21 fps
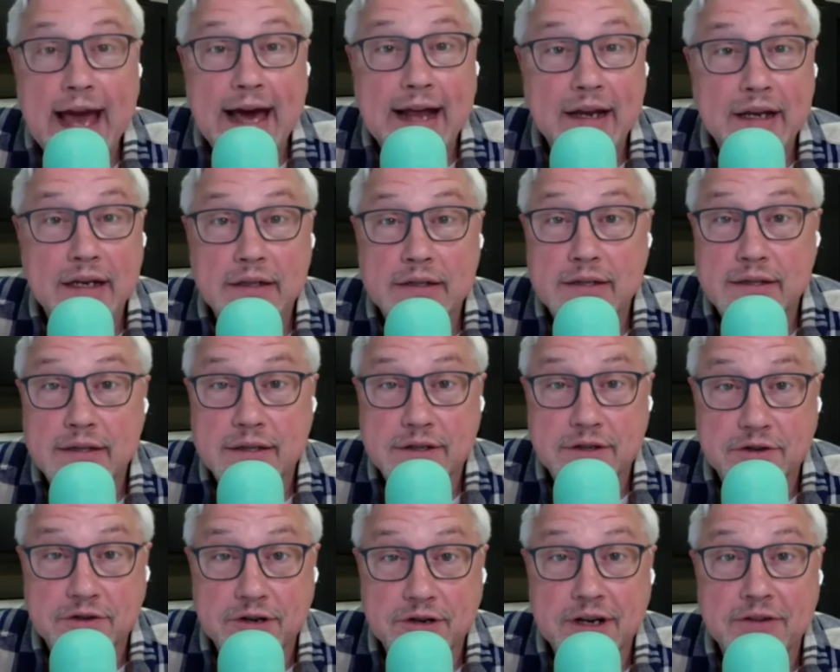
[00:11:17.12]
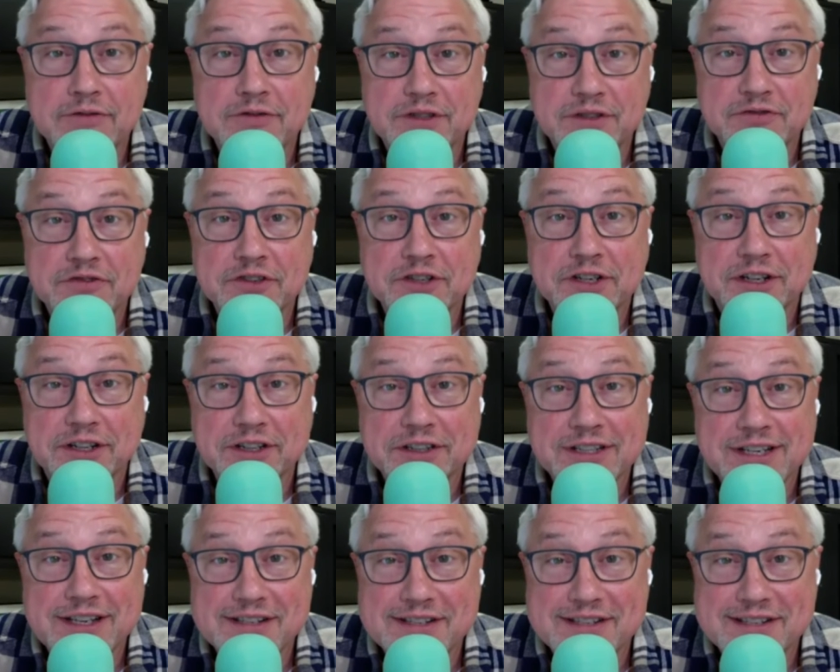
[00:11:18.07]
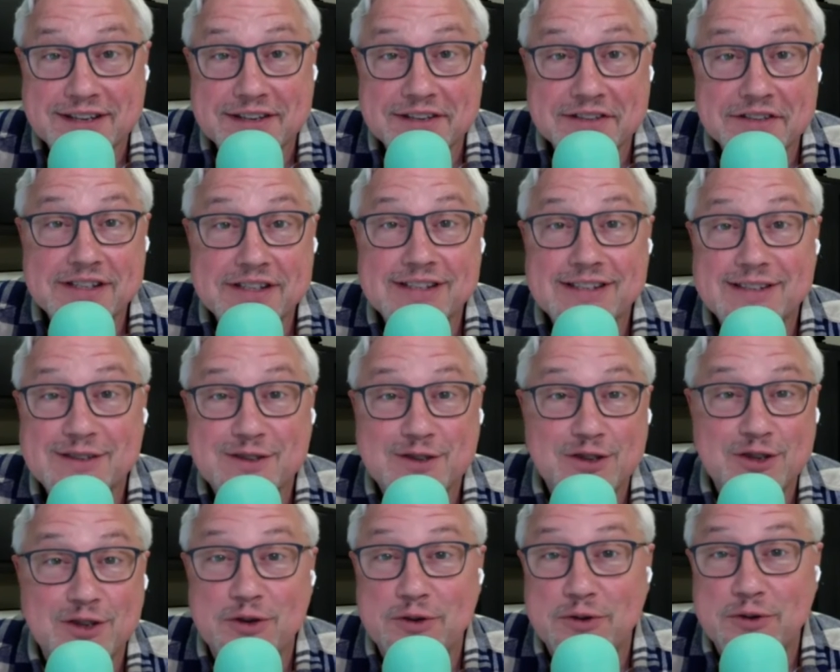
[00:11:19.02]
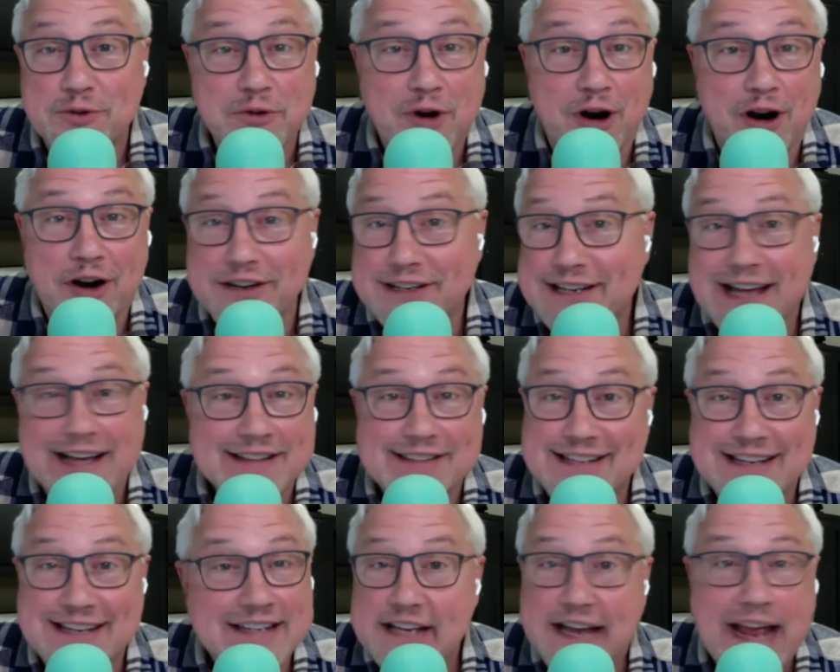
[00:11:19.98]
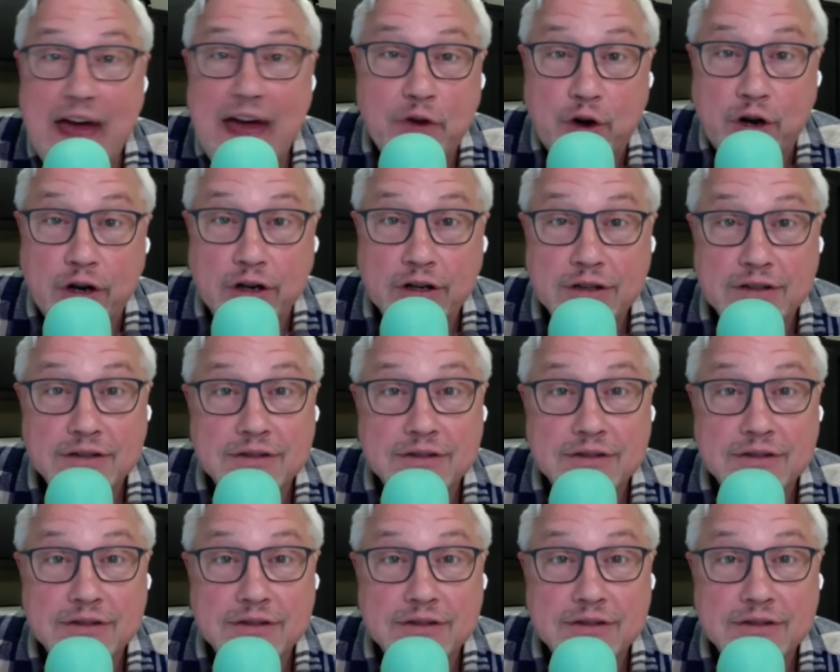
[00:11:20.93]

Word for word: adding to the degree of difficulty since you aren't dancing together.